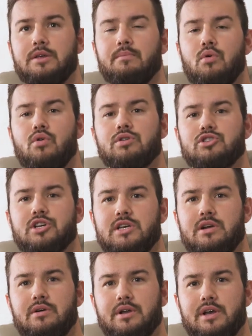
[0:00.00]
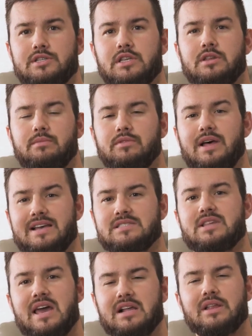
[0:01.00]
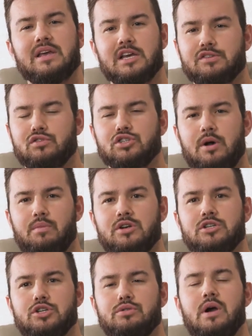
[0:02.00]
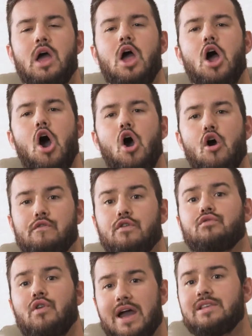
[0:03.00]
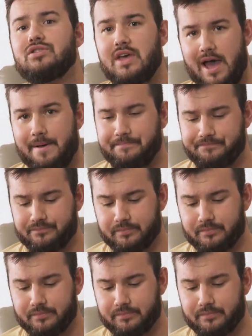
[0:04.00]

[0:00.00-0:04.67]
the more secure it is and the less likely it is for someone to overwrite that.